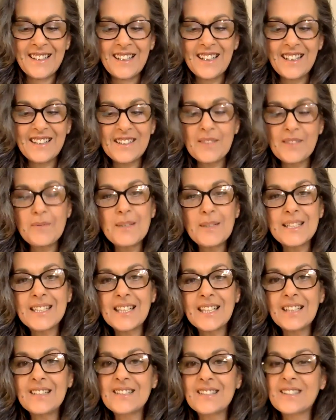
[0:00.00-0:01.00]
how can we
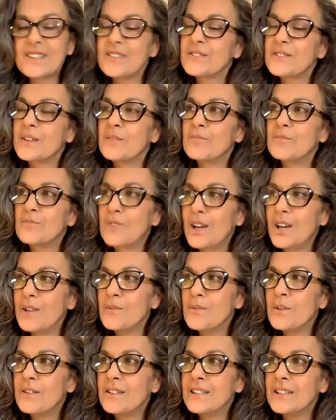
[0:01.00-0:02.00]
tell ourselves I'm
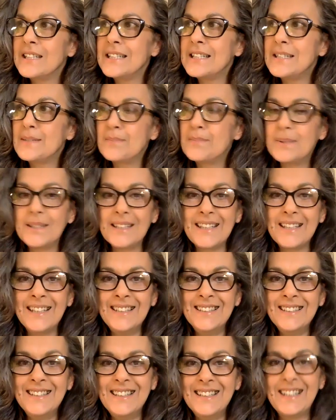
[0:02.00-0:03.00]
right where I need to
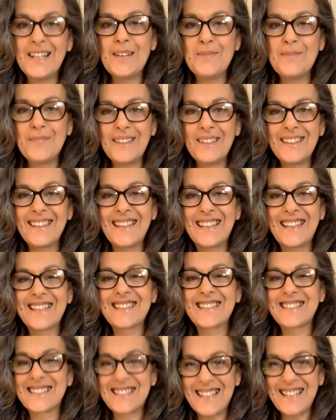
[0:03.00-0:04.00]
be? I'm in the
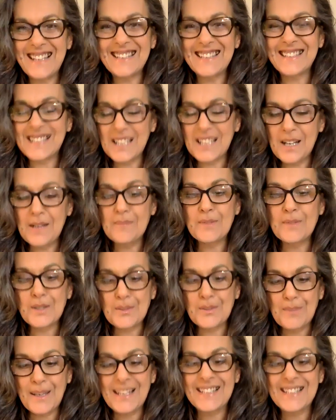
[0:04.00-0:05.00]
exact time,
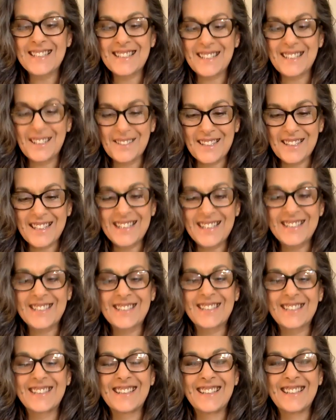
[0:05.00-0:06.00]
space,
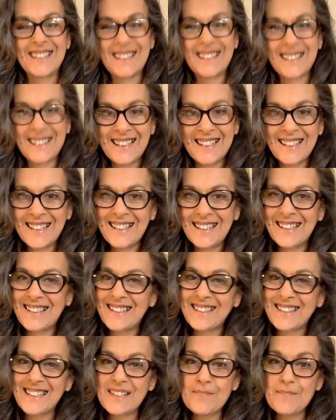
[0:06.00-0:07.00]
location.
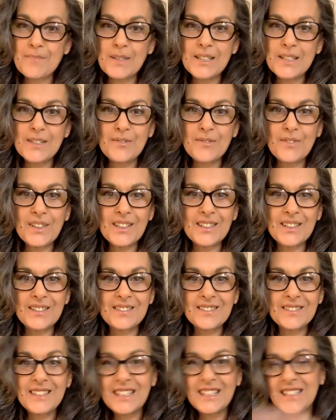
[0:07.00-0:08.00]
Can be
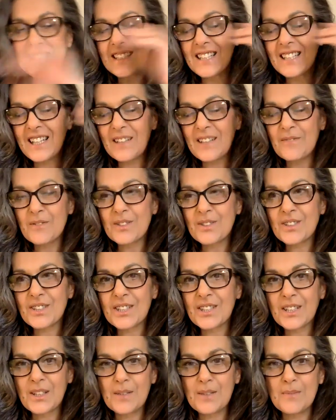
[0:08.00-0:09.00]
difficult. The intellect wants
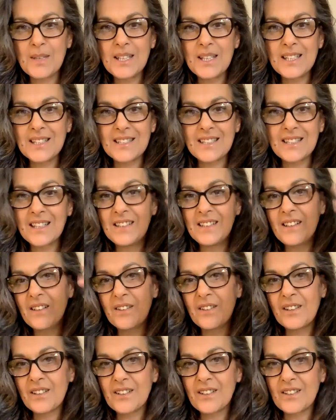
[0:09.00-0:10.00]
to come in and say, no,
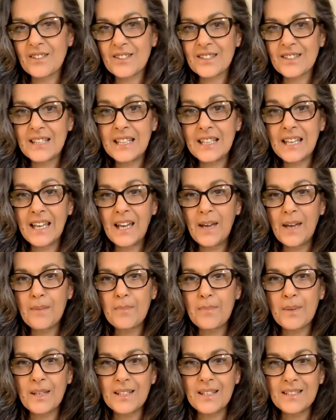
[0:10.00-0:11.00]
you're not. Seek
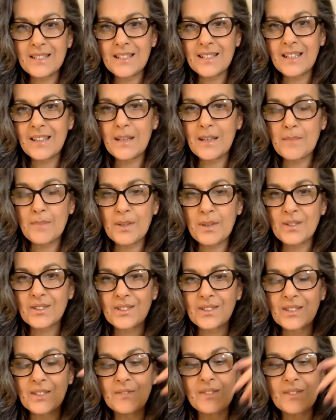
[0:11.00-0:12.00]
happy, seek that
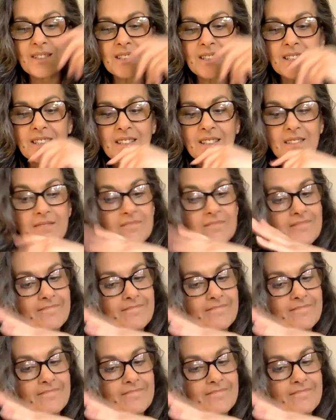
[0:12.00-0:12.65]
positivity.